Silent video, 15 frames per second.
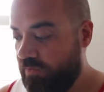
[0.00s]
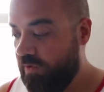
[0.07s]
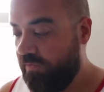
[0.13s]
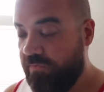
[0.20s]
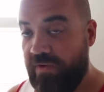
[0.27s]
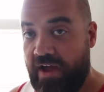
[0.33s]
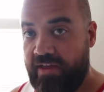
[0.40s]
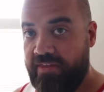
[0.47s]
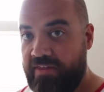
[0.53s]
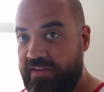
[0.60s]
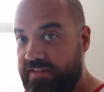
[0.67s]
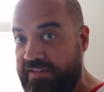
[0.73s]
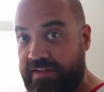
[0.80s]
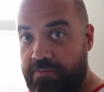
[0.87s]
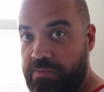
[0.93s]
We'll find
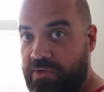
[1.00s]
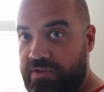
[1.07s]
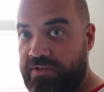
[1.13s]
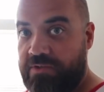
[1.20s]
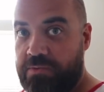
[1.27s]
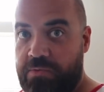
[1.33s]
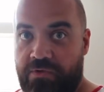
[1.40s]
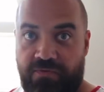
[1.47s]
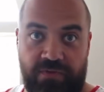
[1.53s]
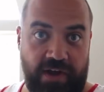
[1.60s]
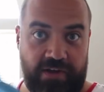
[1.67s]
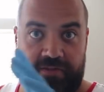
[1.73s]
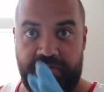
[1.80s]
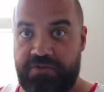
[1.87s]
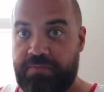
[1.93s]
these symbols and we'll
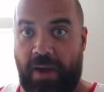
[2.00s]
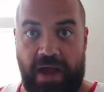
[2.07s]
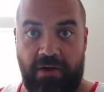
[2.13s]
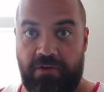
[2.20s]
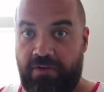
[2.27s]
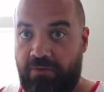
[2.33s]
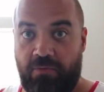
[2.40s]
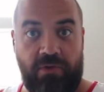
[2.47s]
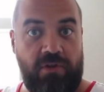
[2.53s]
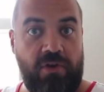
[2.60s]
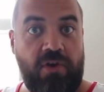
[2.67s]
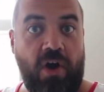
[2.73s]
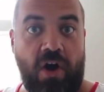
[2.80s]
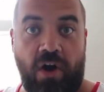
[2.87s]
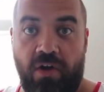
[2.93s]
find the spiral and we'll
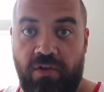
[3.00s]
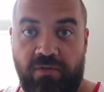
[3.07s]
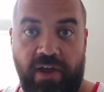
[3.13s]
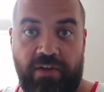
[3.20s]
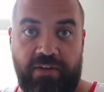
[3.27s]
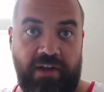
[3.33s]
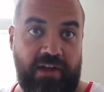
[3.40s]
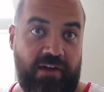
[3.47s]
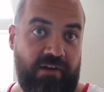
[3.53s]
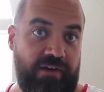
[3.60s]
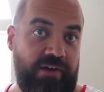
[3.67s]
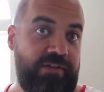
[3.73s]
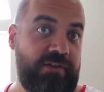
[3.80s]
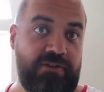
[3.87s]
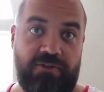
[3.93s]
look all around that
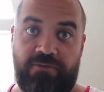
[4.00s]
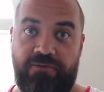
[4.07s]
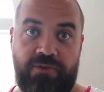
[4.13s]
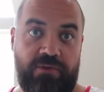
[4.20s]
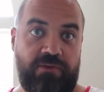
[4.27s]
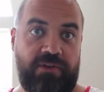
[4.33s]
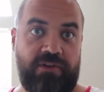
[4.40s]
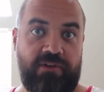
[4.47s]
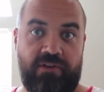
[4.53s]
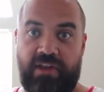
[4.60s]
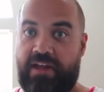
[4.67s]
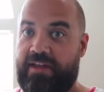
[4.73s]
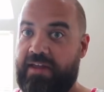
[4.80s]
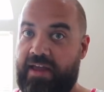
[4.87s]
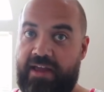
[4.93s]
area. There's a few little
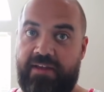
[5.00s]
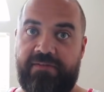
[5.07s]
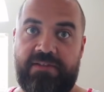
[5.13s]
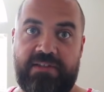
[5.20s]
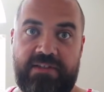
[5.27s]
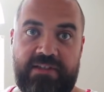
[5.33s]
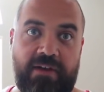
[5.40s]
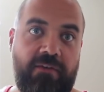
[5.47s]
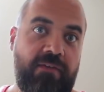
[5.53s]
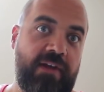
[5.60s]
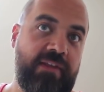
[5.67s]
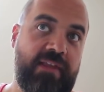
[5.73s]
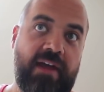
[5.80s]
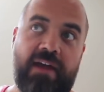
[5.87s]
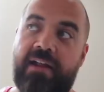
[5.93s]
like caves and stuff
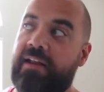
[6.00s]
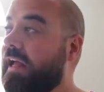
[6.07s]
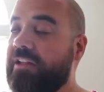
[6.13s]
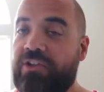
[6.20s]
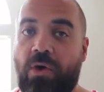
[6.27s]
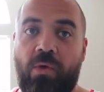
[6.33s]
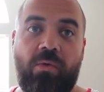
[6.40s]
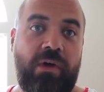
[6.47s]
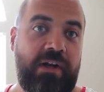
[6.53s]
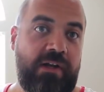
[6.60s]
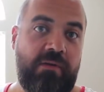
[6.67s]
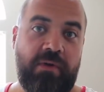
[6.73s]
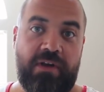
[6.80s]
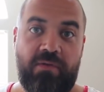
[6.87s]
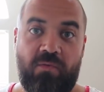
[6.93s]
like that. I don't want
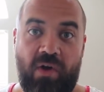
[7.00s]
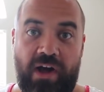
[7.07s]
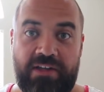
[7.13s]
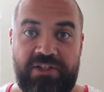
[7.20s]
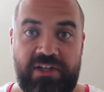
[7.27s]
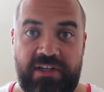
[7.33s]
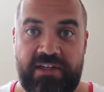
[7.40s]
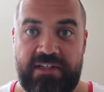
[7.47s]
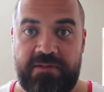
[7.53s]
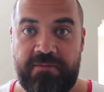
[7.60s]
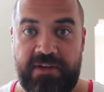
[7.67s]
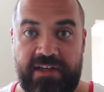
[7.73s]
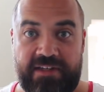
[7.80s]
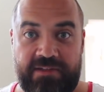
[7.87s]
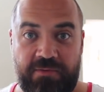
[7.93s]
anybody watching us
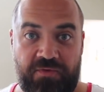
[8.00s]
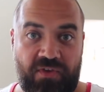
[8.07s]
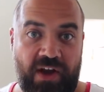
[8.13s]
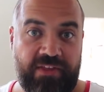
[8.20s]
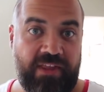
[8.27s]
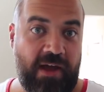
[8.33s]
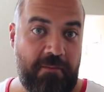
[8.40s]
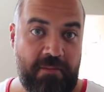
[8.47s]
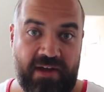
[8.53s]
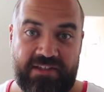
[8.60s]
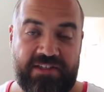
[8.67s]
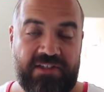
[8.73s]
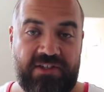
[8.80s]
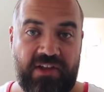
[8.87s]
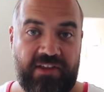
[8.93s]
because we've got that
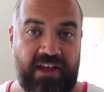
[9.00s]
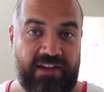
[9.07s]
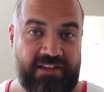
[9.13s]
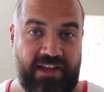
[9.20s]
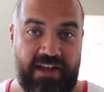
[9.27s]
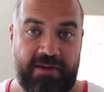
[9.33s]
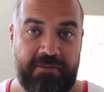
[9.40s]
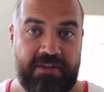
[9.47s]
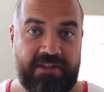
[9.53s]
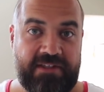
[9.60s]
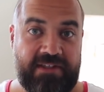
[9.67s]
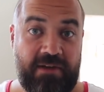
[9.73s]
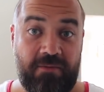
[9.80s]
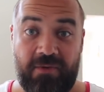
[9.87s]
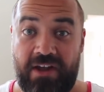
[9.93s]
message on that tape that
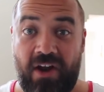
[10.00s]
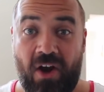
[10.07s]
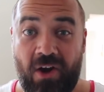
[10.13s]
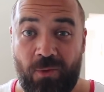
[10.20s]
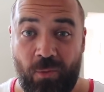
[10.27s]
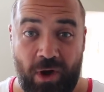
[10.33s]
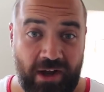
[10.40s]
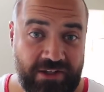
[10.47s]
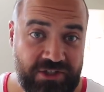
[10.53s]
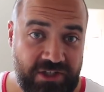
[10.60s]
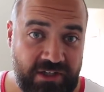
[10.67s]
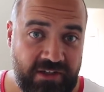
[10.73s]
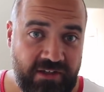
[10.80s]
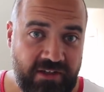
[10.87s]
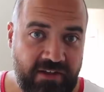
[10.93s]
said we are
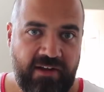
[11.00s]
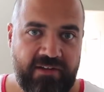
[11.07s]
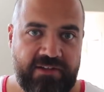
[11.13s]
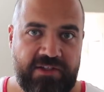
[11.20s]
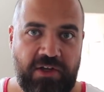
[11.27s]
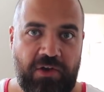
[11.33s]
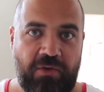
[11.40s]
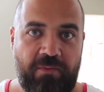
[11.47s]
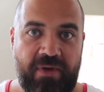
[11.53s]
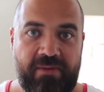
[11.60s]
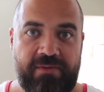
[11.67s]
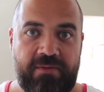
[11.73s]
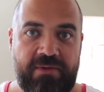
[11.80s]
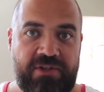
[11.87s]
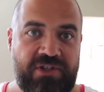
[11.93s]
watching, and so
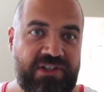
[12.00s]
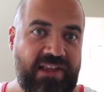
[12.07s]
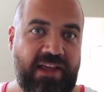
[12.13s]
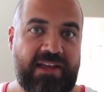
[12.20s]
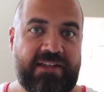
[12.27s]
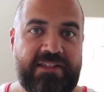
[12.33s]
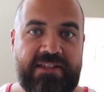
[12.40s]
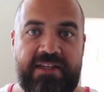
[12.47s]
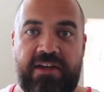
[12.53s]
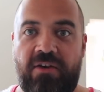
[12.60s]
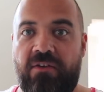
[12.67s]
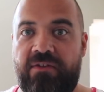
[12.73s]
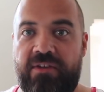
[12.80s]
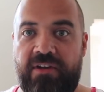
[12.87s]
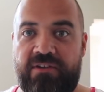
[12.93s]
maybe we should like sneak
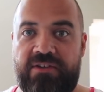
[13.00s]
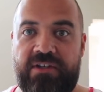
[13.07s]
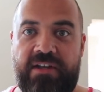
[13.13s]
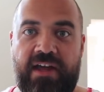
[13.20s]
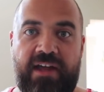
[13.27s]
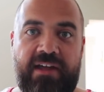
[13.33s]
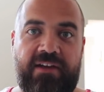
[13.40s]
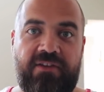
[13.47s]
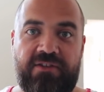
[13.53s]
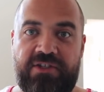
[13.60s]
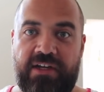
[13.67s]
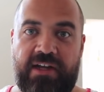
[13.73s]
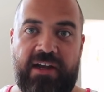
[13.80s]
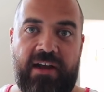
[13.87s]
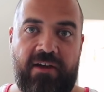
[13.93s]
over there tonight and go
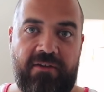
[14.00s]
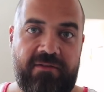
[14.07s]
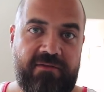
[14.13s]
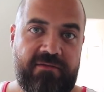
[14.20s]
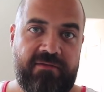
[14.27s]
check it out.